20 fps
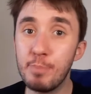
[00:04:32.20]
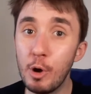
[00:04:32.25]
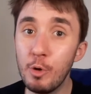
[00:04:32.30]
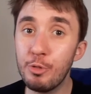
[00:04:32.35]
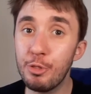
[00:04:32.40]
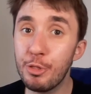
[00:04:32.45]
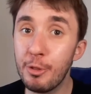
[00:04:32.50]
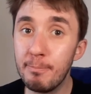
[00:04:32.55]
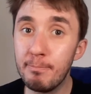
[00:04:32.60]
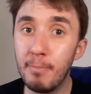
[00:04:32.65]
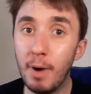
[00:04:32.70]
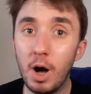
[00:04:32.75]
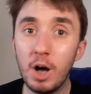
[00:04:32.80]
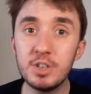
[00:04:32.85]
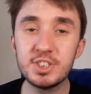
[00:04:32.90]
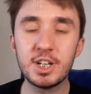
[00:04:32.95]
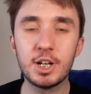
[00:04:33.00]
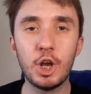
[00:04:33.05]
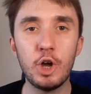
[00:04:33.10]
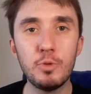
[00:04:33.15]
both the
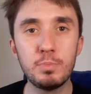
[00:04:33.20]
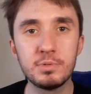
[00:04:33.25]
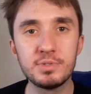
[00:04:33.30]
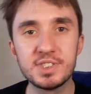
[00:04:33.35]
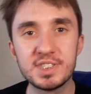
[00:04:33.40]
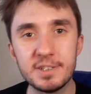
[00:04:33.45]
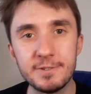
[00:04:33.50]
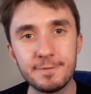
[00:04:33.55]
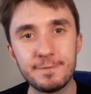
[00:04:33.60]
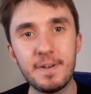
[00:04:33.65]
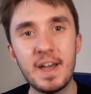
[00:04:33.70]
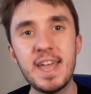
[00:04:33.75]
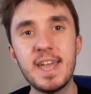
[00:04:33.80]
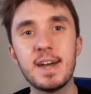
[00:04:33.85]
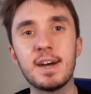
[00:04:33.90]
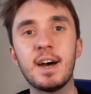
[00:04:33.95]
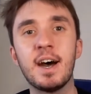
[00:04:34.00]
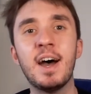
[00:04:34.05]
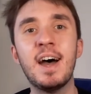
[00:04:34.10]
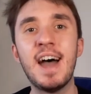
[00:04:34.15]
Mars Global
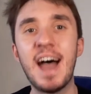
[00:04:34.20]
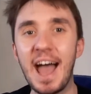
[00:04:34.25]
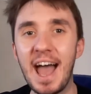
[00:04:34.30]
Surveyor